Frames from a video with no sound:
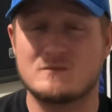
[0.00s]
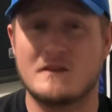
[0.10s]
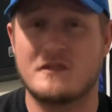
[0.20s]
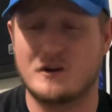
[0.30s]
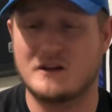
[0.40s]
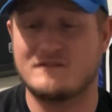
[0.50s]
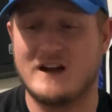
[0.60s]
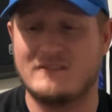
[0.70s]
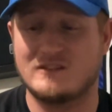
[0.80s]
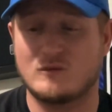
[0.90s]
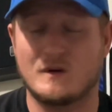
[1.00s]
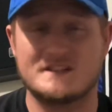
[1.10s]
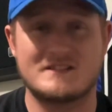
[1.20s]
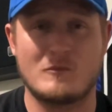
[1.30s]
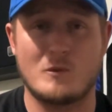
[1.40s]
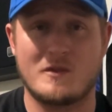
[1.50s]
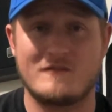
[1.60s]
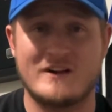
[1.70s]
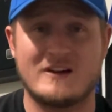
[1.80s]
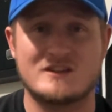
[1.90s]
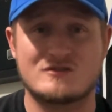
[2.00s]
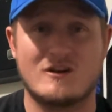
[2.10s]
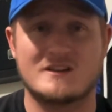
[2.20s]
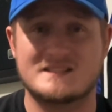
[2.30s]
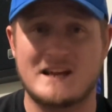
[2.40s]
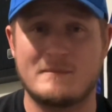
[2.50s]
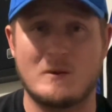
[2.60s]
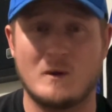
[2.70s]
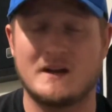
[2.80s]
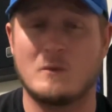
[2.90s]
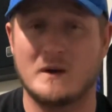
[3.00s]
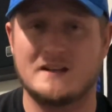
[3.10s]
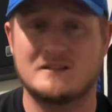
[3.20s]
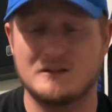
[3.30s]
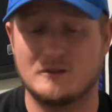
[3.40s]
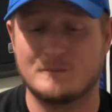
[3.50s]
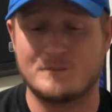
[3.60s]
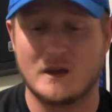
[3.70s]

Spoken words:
one 35-27 with a very strong statement win in week two.